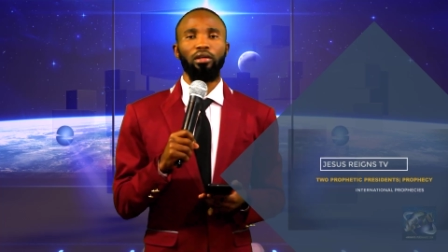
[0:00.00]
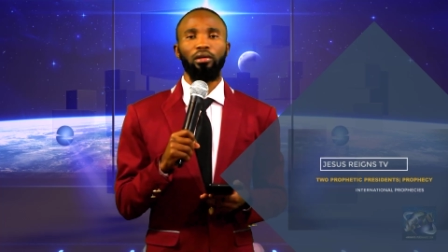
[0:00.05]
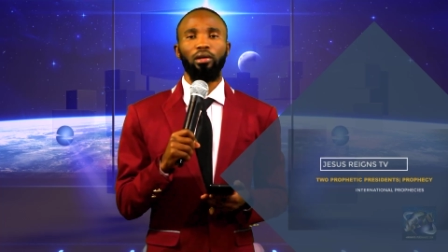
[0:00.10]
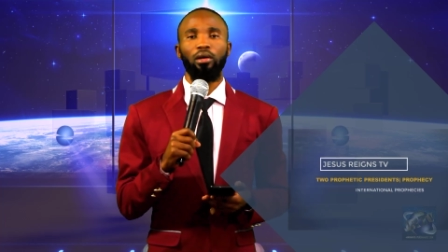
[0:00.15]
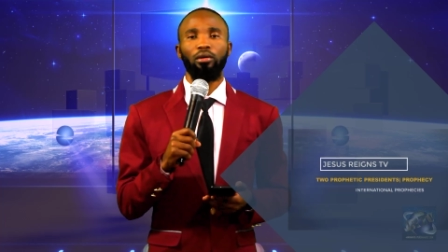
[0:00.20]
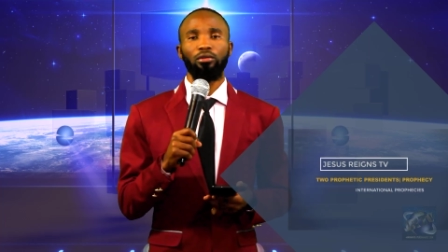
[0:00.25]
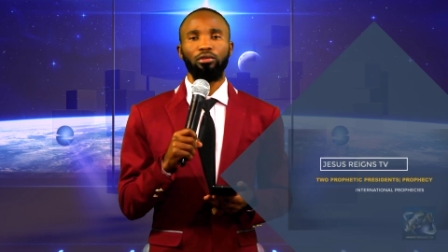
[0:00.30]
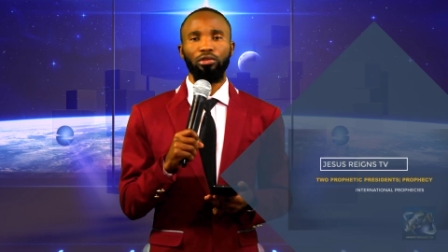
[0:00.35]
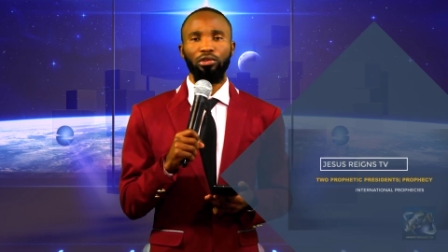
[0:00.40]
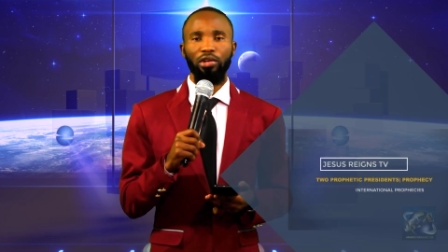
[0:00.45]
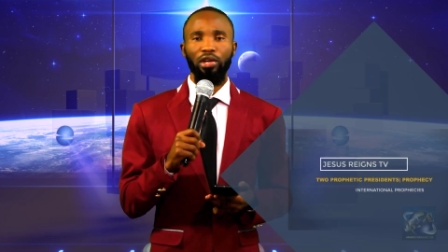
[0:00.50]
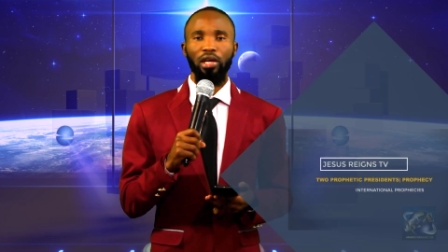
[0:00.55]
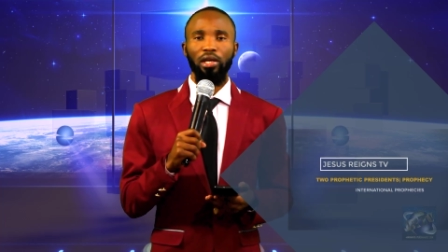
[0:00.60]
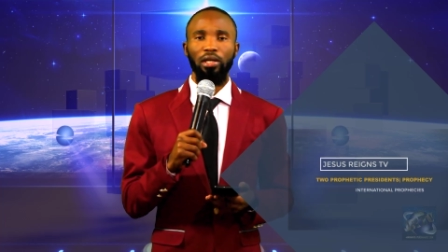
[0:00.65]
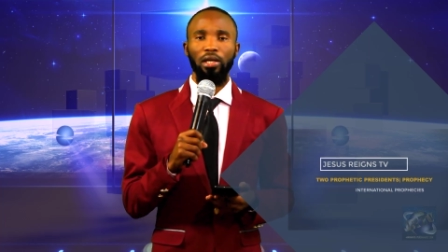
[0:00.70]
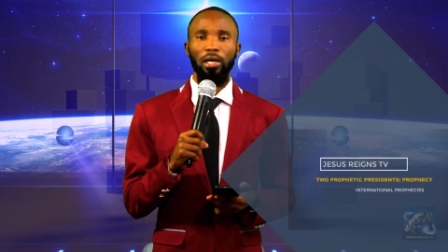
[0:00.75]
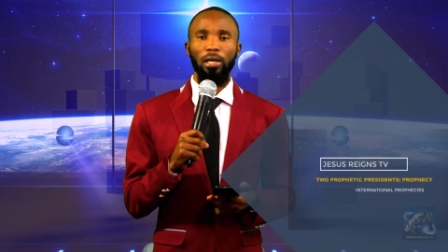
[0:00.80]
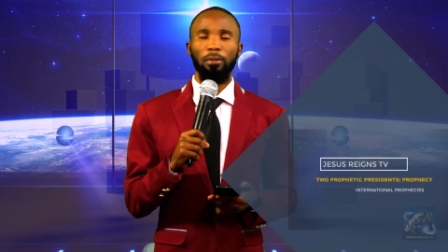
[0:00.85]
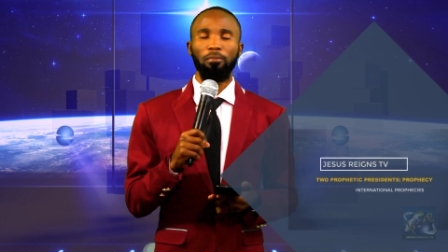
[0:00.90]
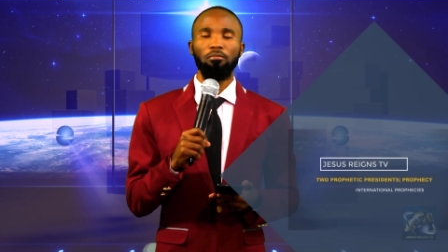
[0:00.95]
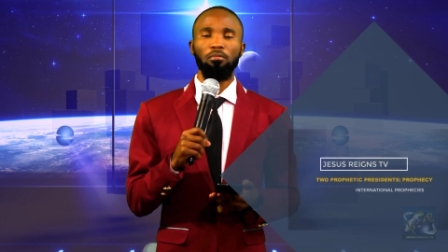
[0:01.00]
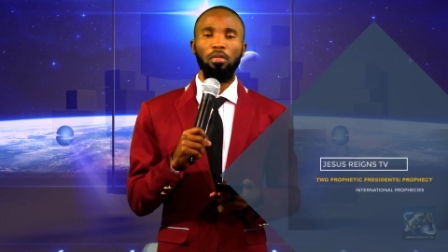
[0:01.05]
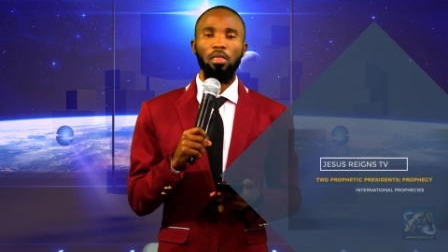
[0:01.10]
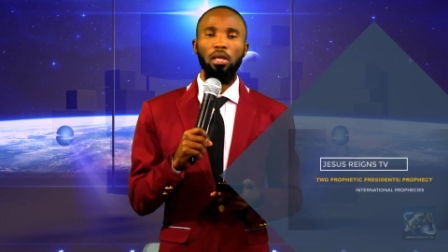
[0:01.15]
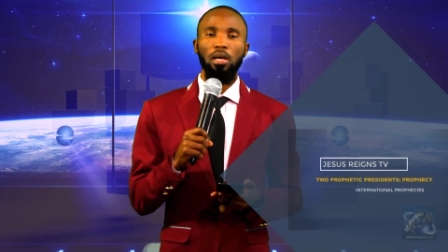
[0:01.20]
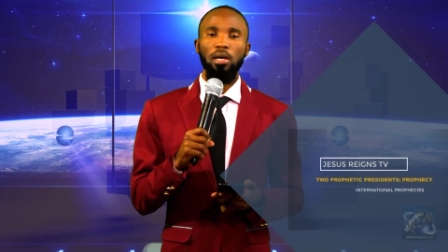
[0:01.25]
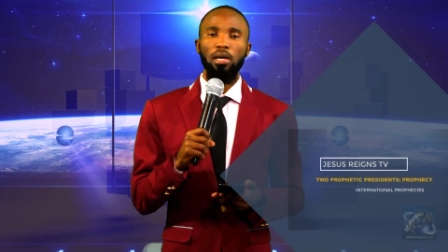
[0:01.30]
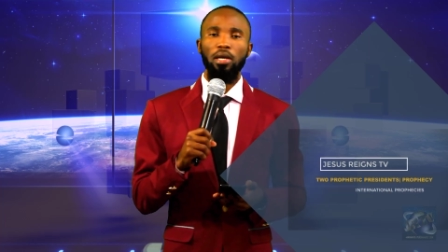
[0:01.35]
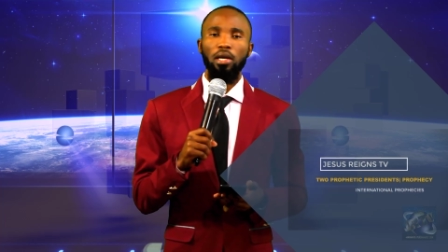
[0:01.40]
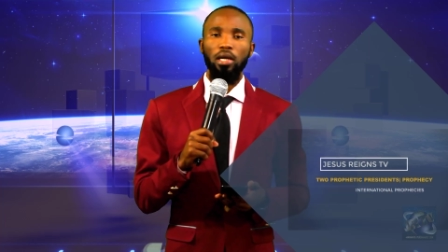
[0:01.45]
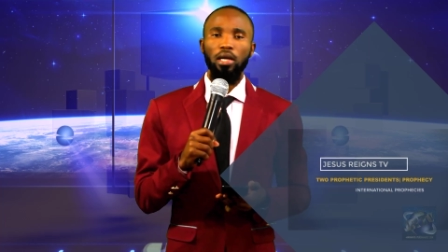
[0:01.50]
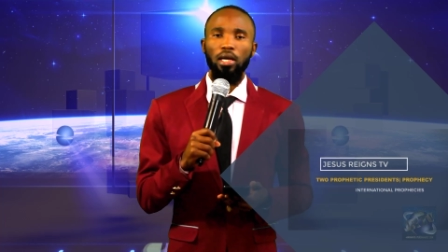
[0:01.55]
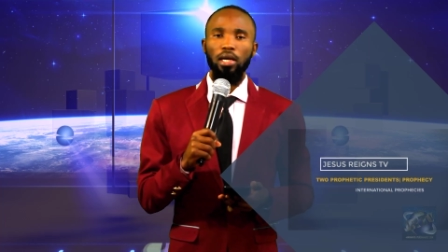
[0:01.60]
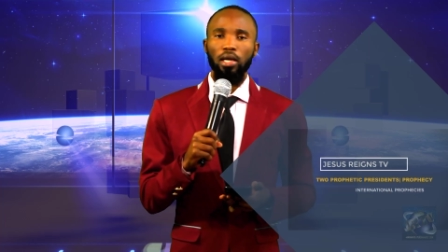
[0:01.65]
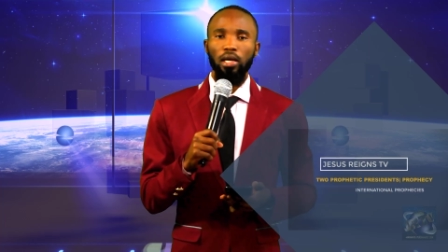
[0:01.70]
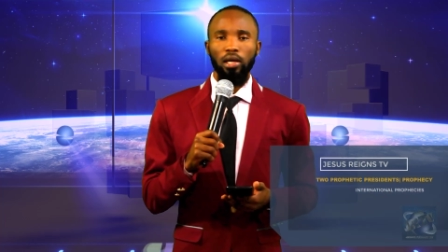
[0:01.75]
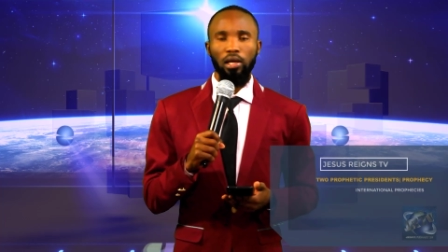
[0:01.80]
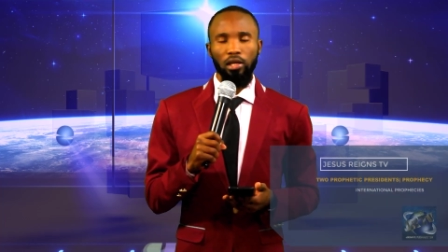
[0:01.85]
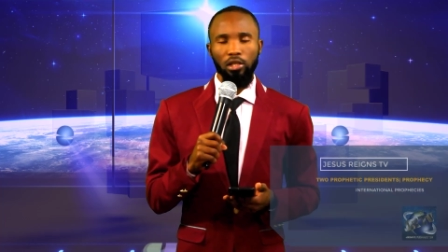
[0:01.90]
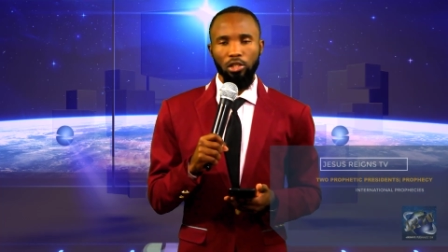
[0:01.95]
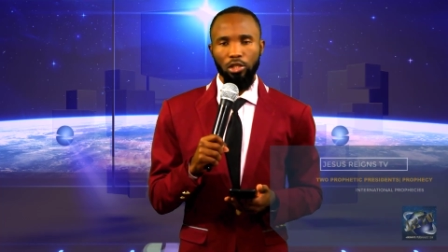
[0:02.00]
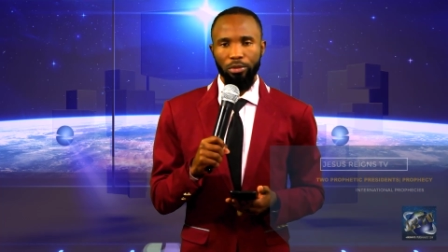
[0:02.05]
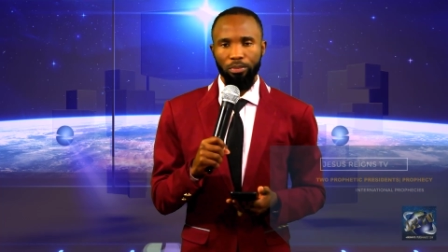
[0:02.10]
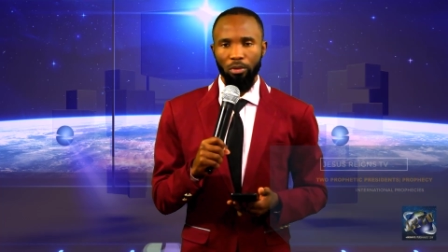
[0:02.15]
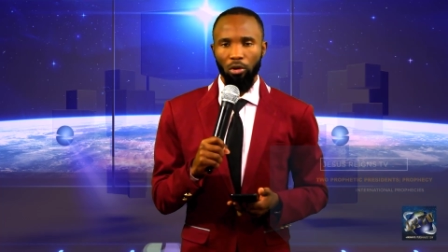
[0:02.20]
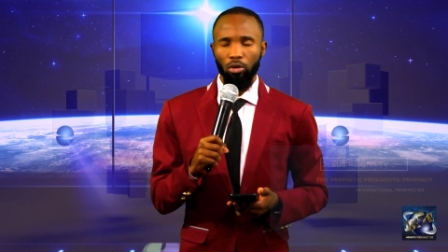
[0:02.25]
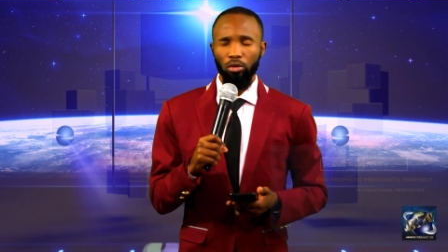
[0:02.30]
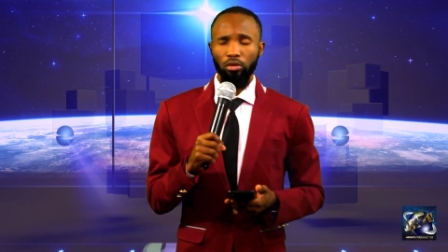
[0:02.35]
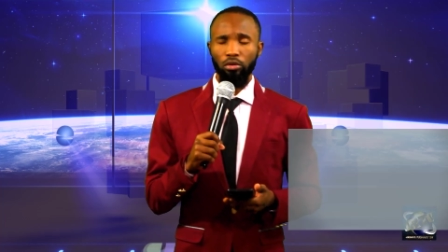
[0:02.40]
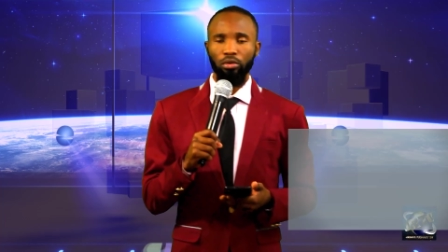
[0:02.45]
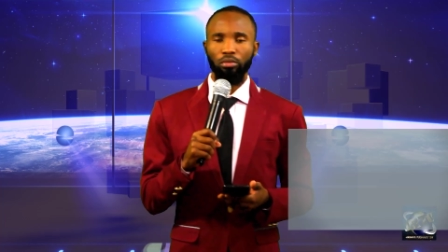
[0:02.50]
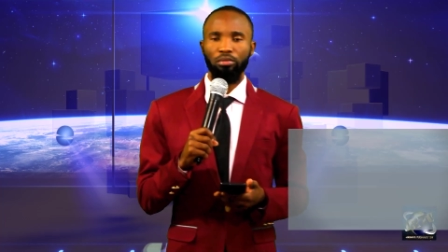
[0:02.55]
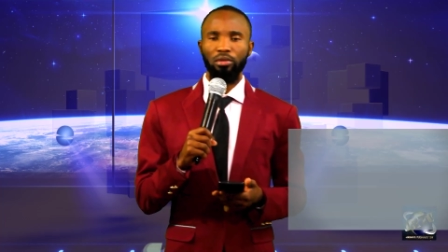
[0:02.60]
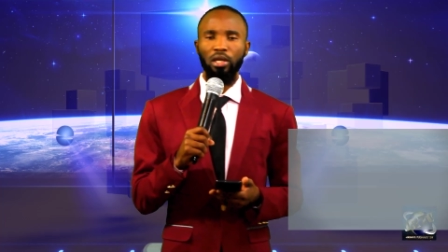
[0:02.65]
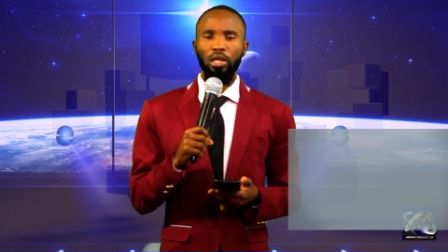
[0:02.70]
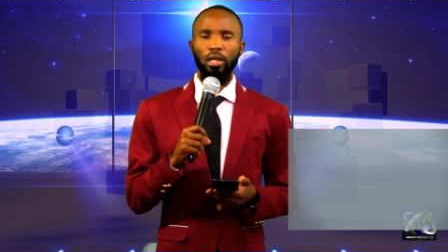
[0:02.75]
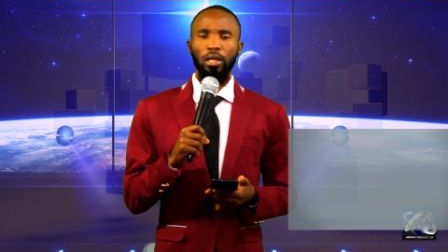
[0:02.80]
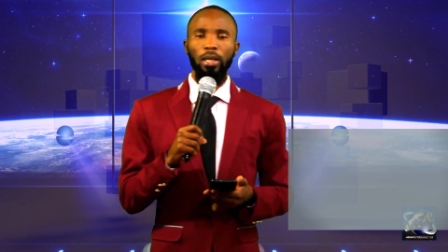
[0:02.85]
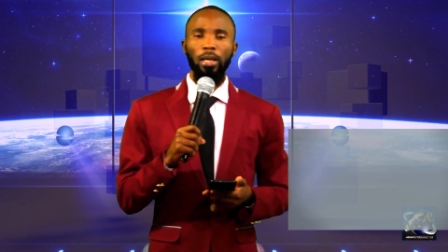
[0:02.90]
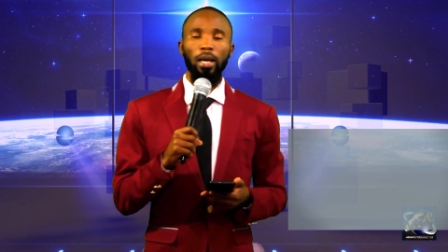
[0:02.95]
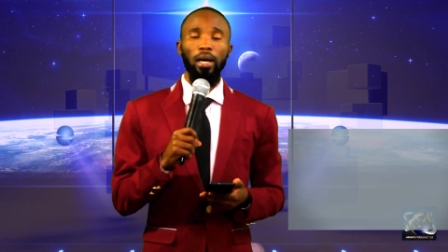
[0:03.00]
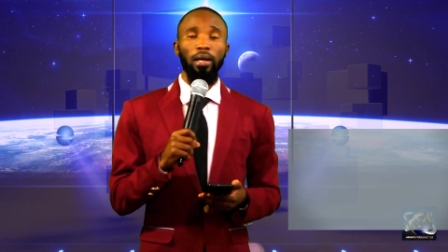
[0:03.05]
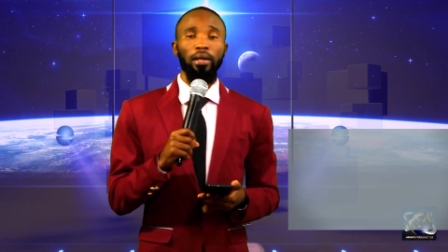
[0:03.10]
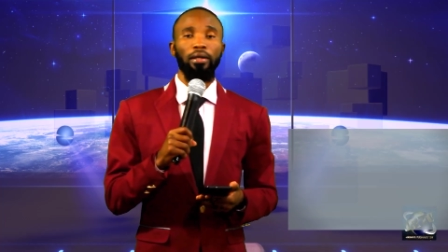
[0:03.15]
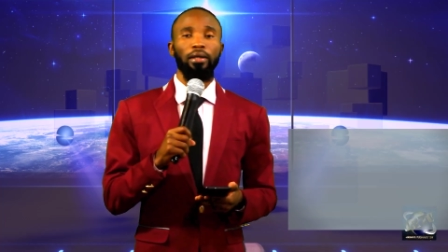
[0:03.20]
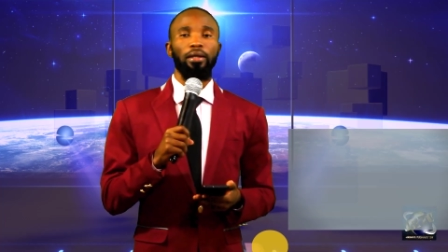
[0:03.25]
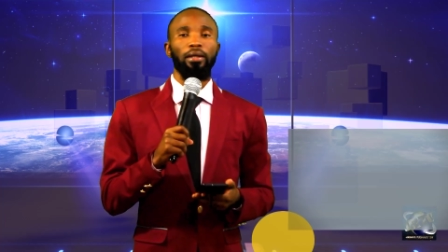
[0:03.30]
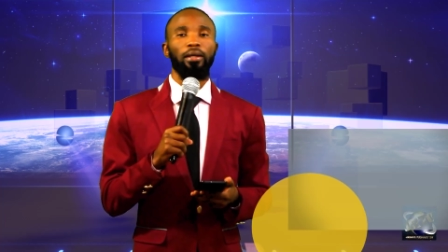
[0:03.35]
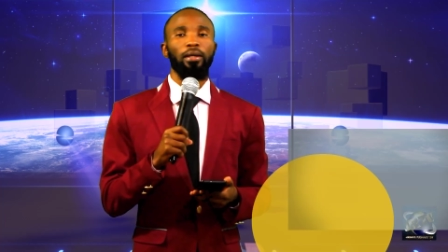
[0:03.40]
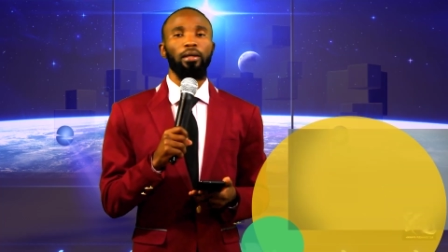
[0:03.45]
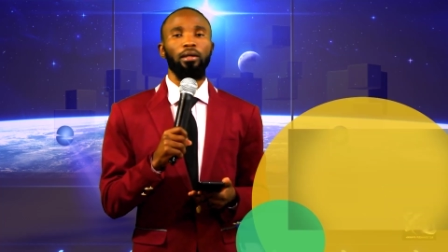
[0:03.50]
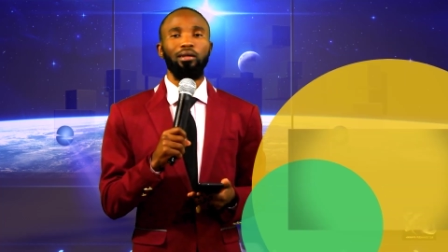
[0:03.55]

around 3 a.m., spoke to me, and